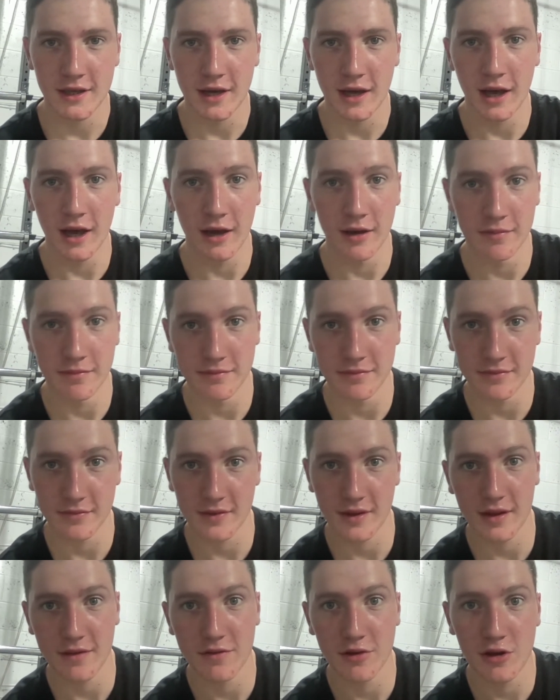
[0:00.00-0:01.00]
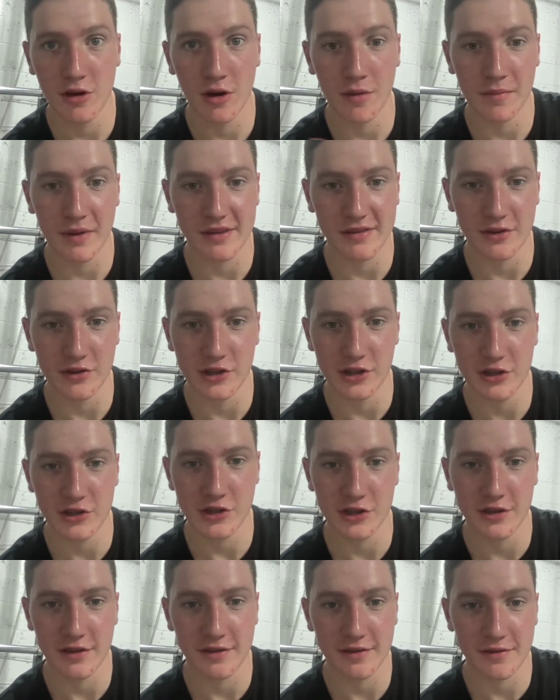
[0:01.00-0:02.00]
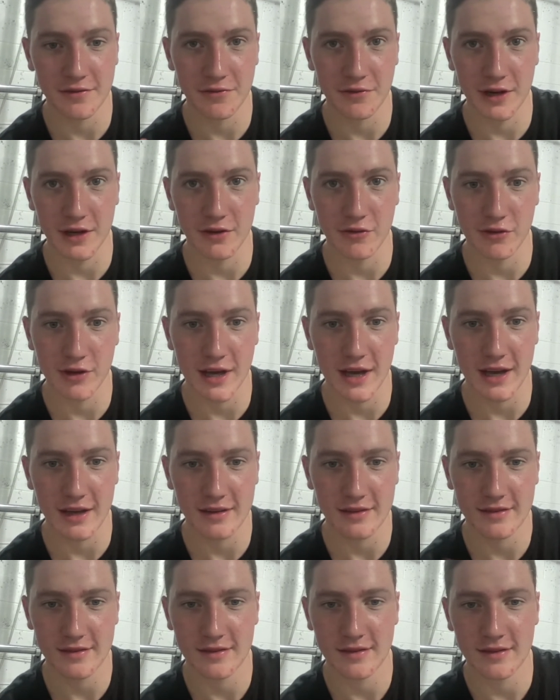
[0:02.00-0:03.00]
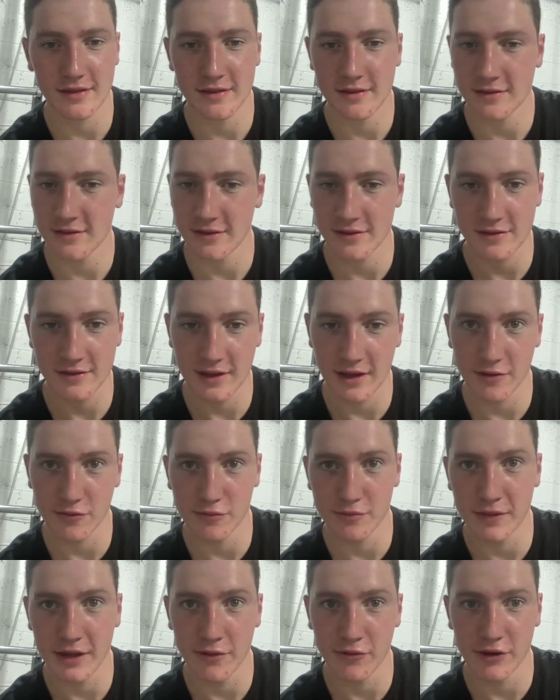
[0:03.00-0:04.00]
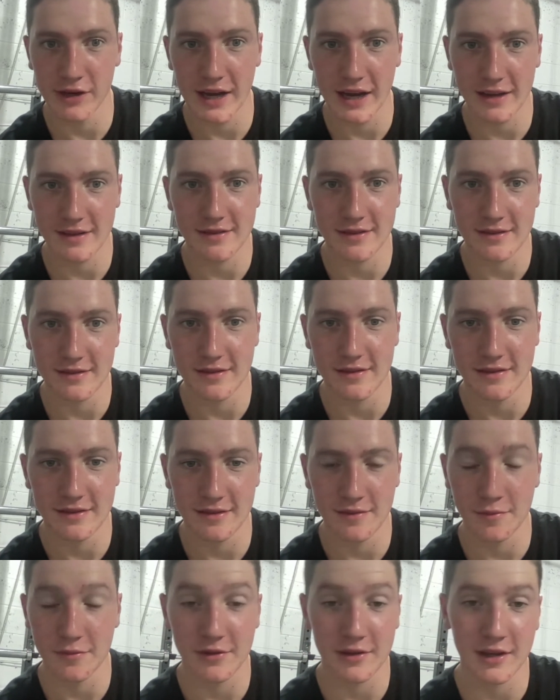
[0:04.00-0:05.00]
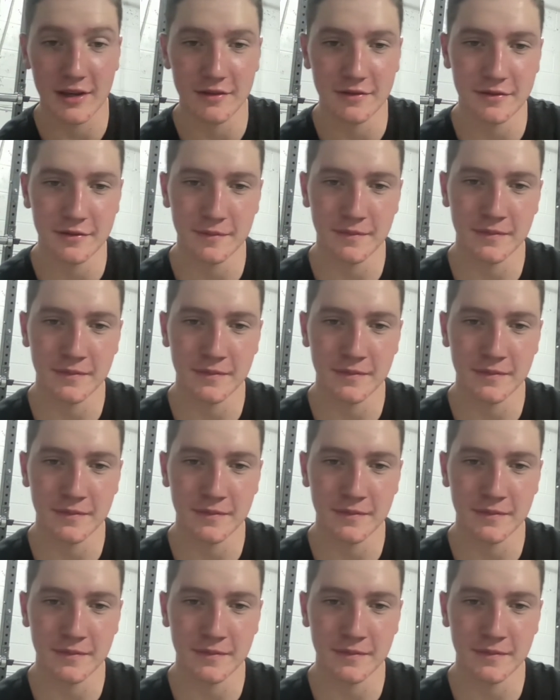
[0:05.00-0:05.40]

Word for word: Um, if you go on my suggestions, Frank reacts. It's just like me reacting to some stuff.